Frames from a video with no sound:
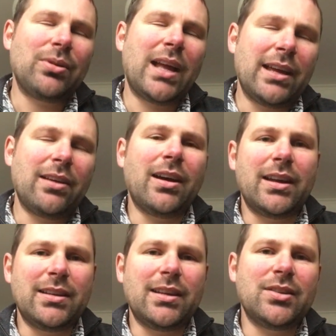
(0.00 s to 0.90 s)

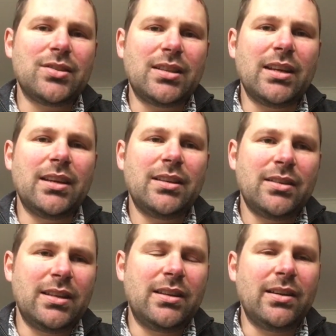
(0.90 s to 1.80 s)
AI is
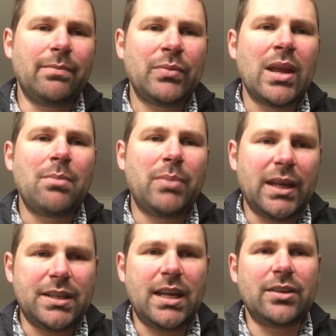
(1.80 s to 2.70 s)
the
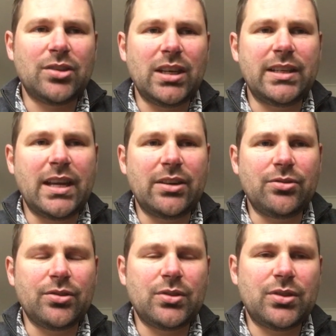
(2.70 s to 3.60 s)
potentially
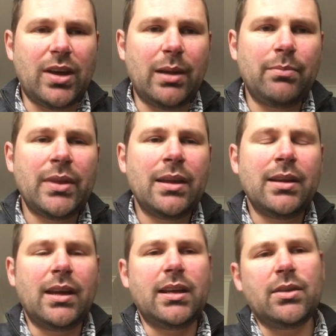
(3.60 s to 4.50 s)
dangerous type.
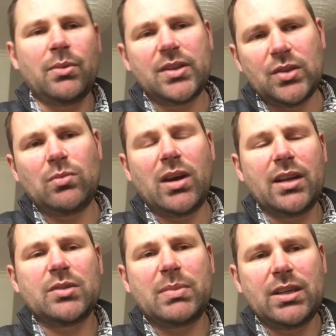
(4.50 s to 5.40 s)
And the reason why
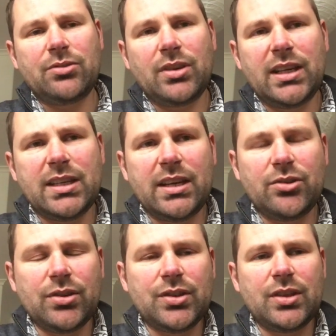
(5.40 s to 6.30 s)
it's potentially
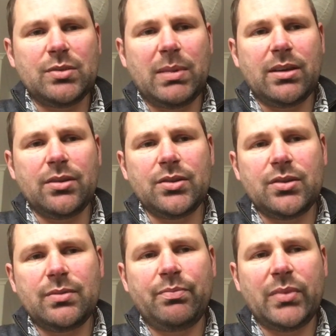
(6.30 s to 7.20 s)
dangerous is
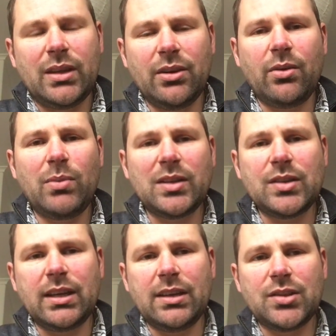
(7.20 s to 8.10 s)
because, you know,
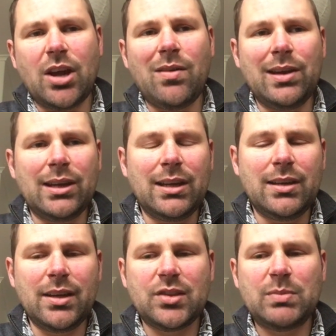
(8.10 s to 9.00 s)
once it gets going,
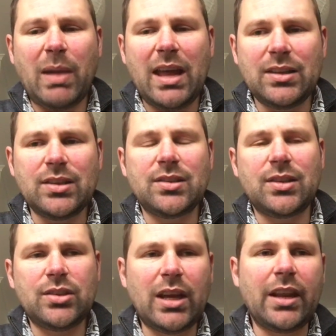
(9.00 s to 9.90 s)
it expands
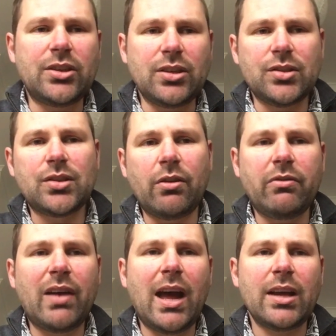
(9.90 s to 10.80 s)
its intelligence so
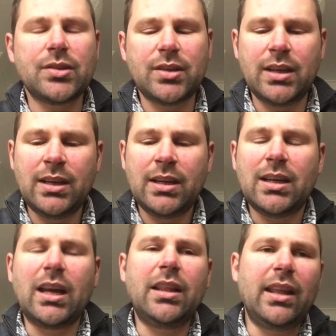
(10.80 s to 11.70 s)
fast
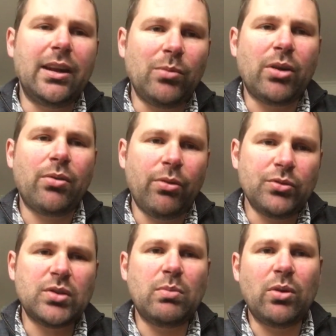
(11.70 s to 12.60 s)
and then
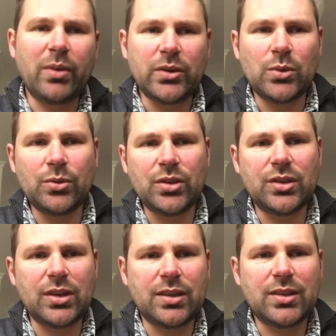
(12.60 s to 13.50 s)
recruits more
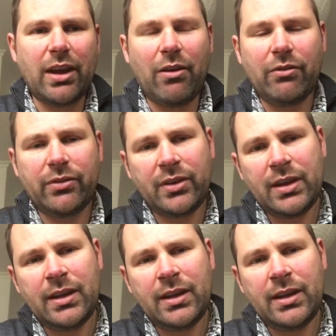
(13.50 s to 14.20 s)
resources itself